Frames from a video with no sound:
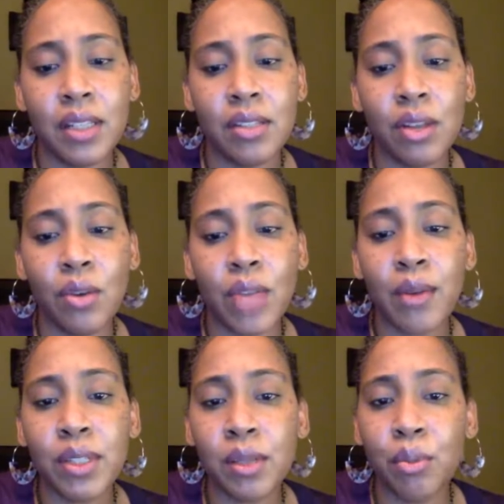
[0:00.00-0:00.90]
so
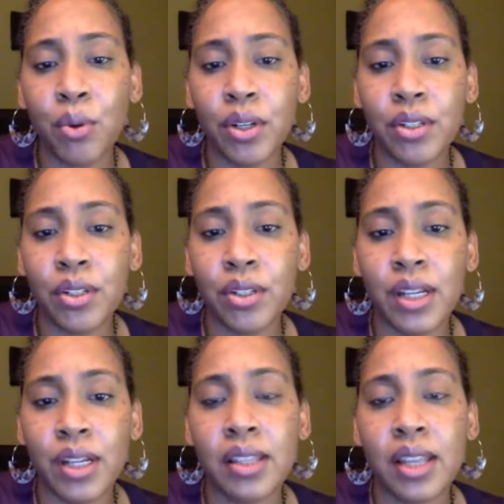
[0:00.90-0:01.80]
that was important to
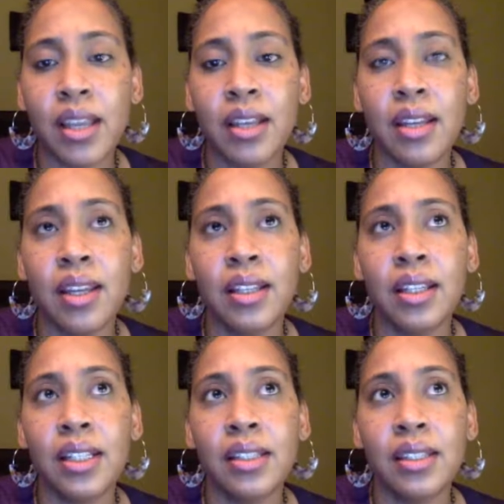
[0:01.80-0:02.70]
us. And in
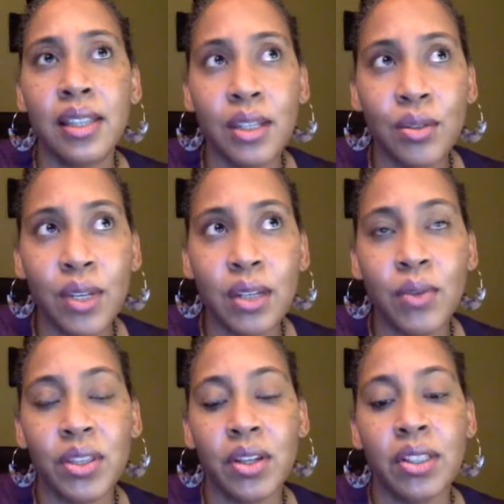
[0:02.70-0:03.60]
continuing
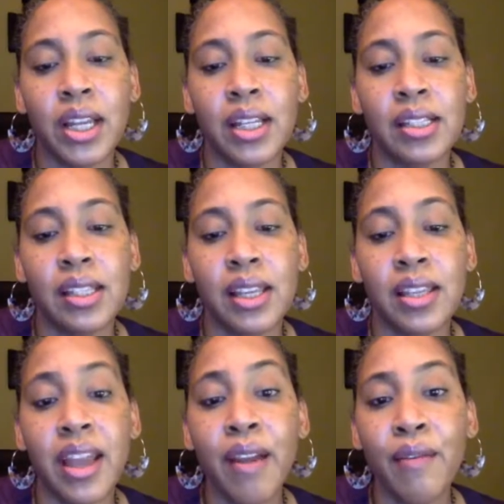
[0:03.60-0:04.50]
with her legacy
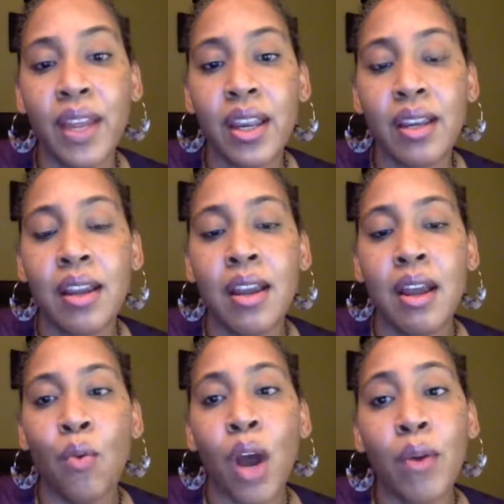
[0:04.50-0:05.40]
in that vein,
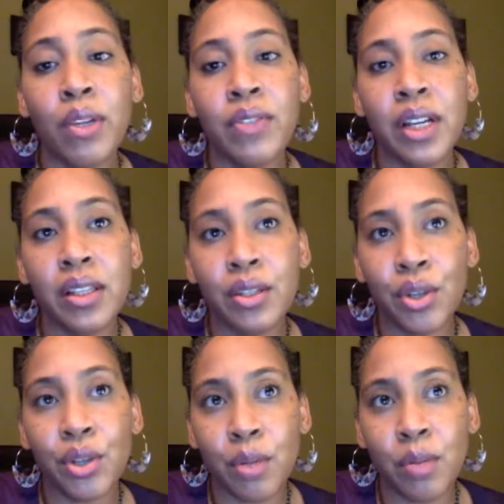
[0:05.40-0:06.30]
while we've done the
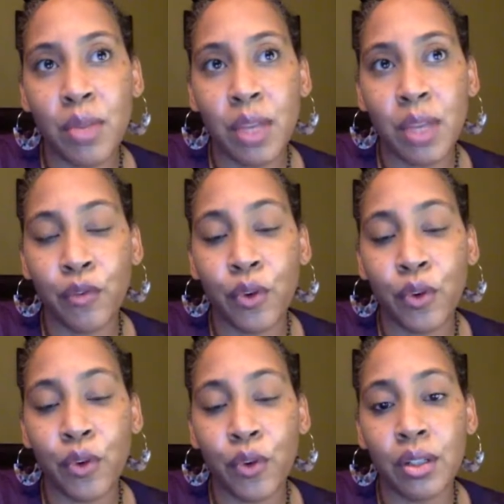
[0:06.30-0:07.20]
tournament
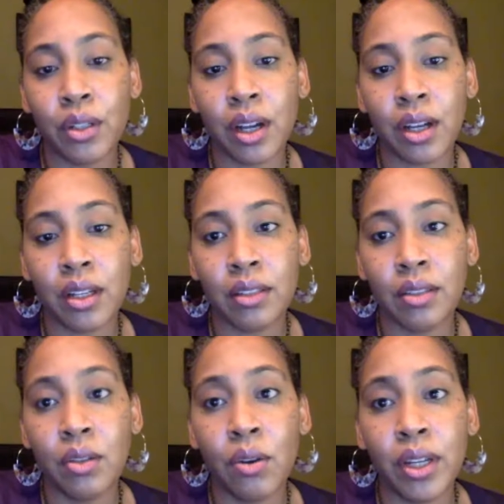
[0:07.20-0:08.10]
for
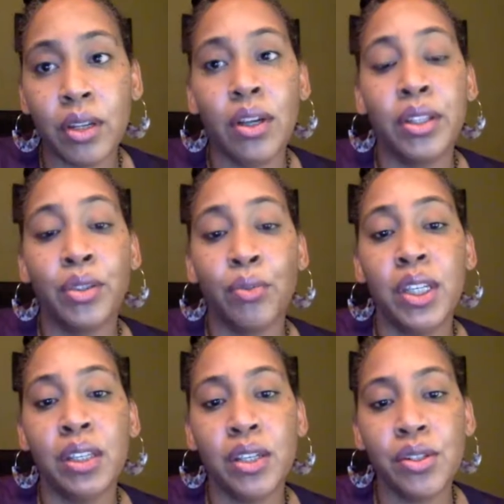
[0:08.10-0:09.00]
going on
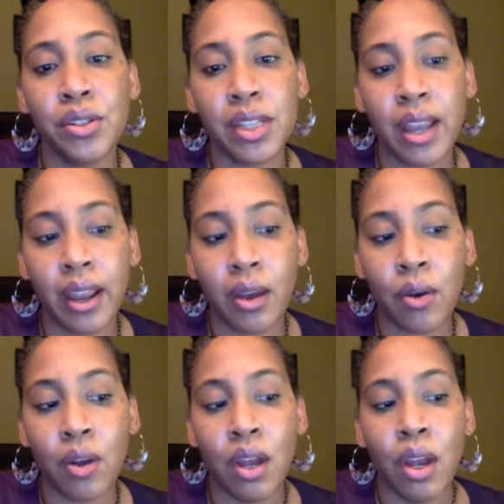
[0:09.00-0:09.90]
3 years
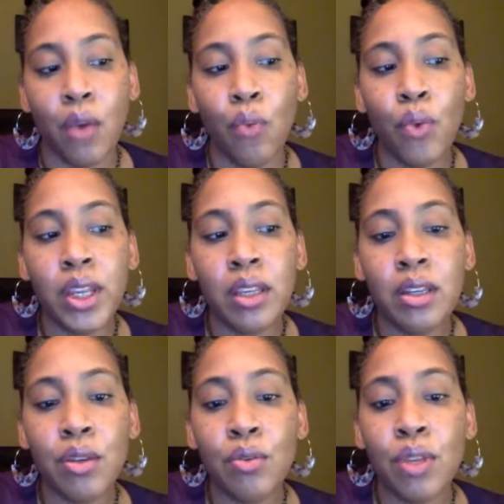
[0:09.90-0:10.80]
now, we
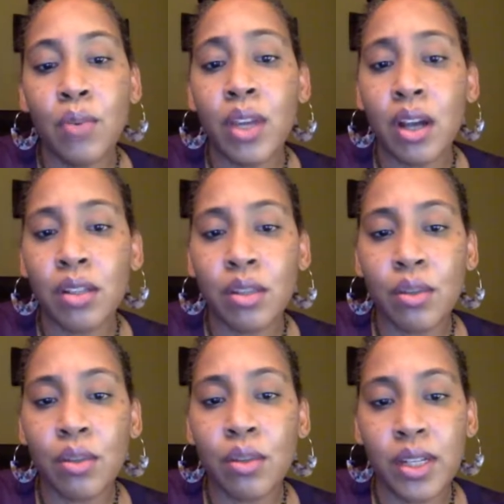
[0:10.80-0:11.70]
knew that we also
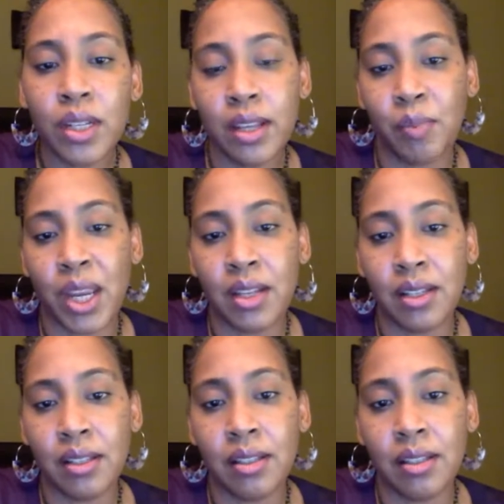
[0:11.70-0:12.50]
wanted to expand it